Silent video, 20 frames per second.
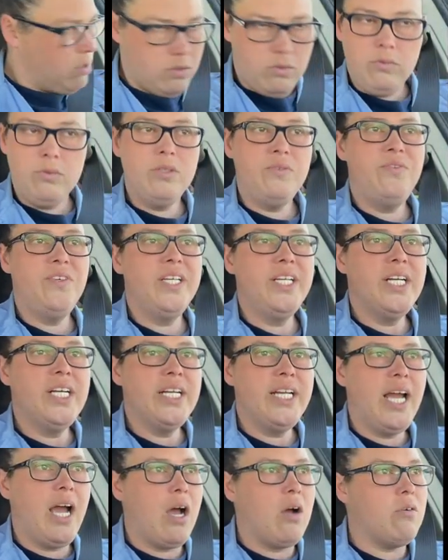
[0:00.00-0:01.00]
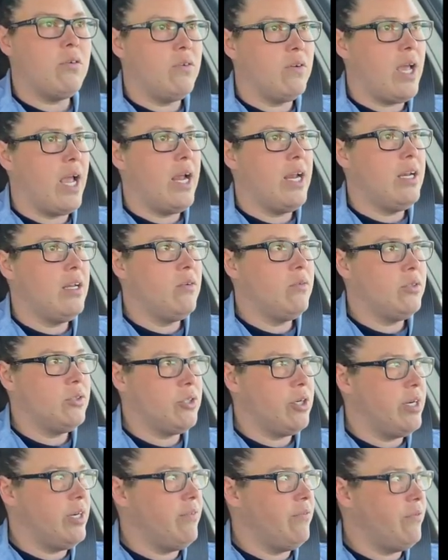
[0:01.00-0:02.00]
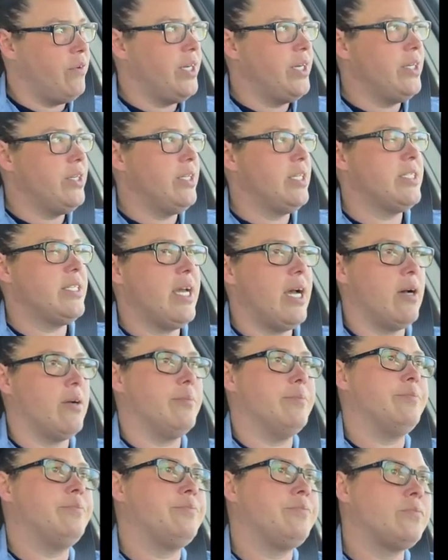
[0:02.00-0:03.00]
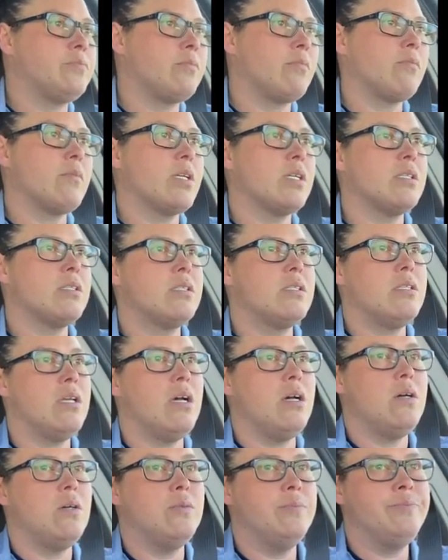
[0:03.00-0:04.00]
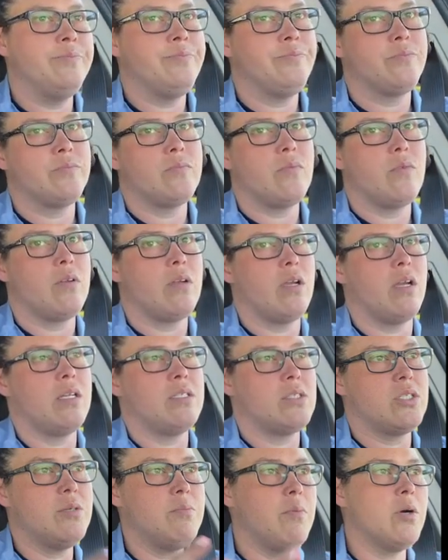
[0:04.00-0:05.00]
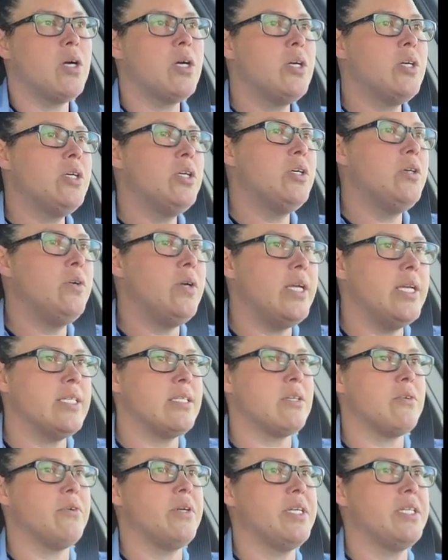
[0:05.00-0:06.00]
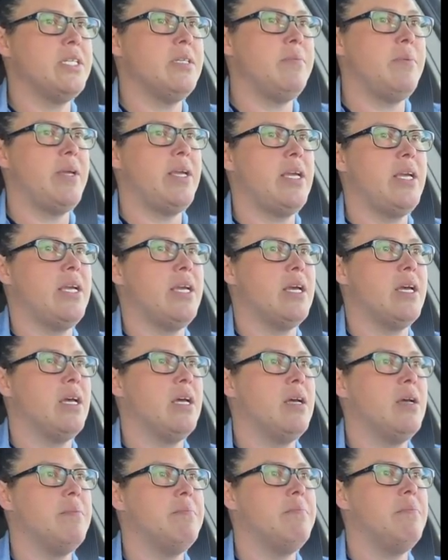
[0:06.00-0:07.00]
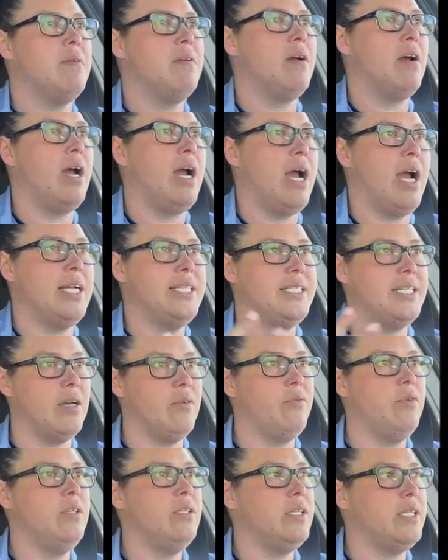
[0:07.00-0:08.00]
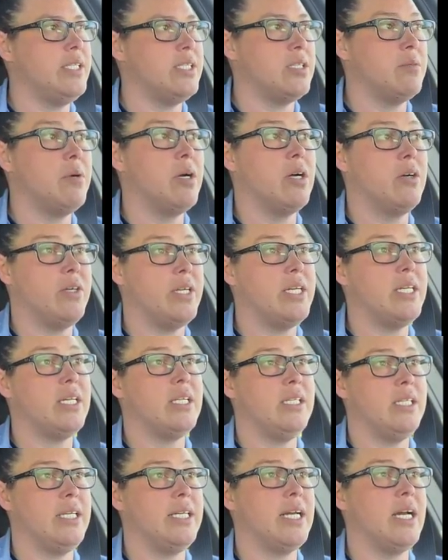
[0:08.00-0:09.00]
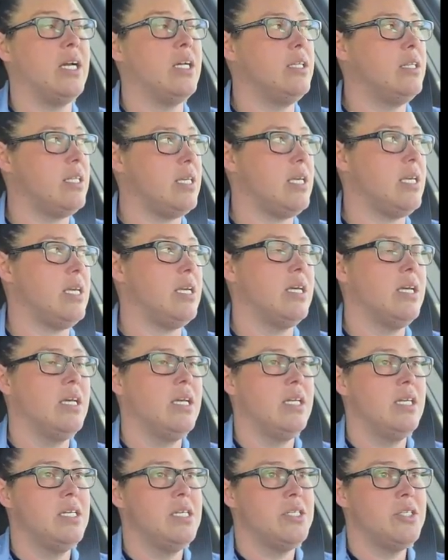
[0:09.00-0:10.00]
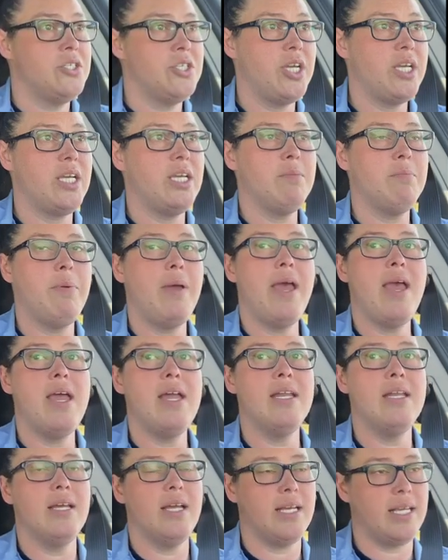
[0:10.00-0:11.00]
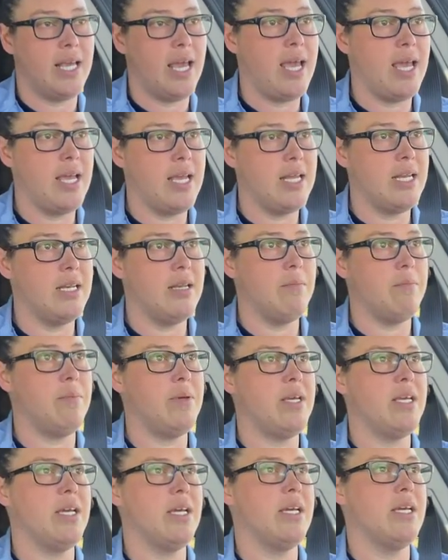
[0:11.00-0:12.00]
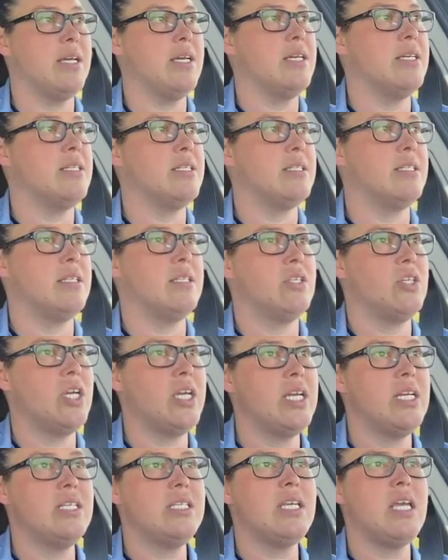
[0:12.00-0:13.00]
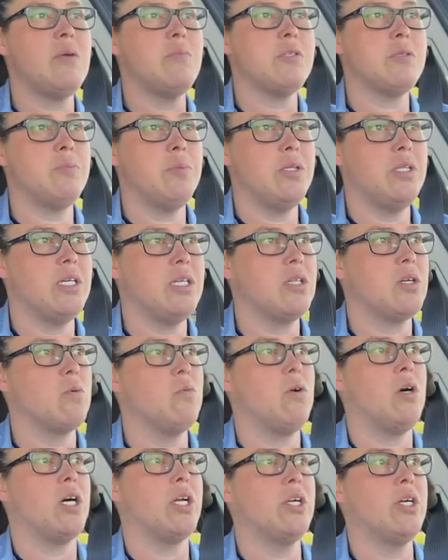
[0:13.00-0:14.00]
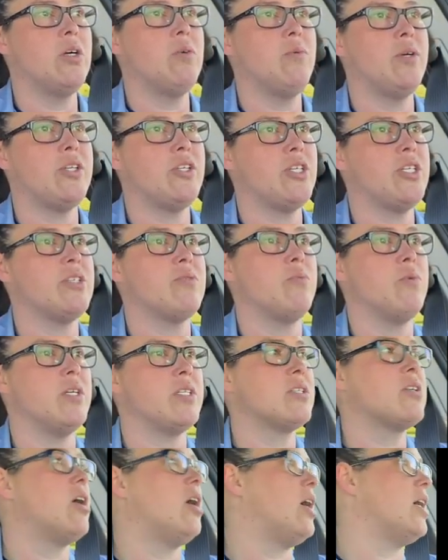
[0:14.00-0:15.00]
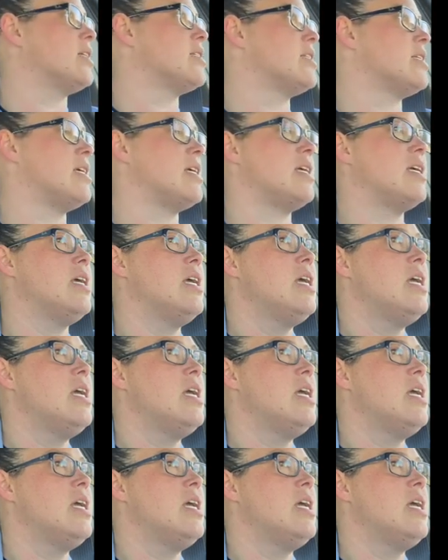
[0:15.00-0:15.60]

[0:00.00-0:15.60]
we'll figure it out. We'll try and figure this out. So tomorrow is going to be, tomorrow need to clean out the chicken pen again, because the chickens keep spilling their water, which is what's causing